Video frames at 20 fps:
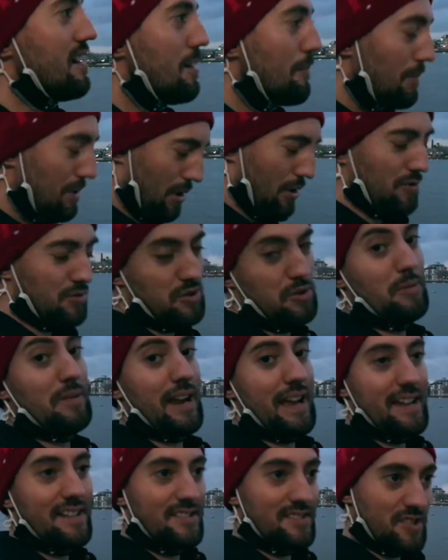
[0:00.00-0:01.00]
but not too
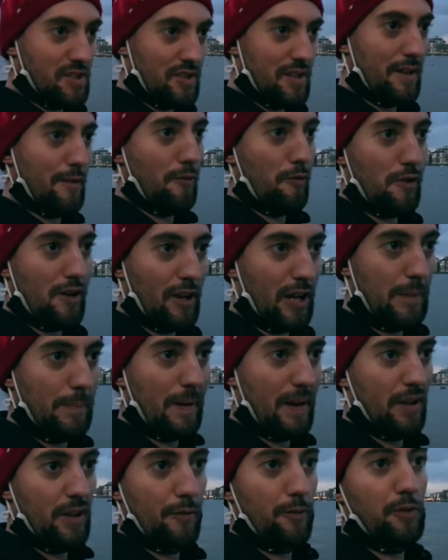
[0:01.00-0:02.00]
late, so therefore I got a
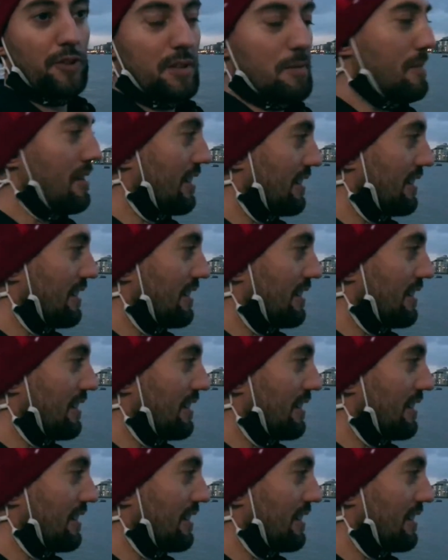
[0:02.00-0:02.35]
bit of a full stomach.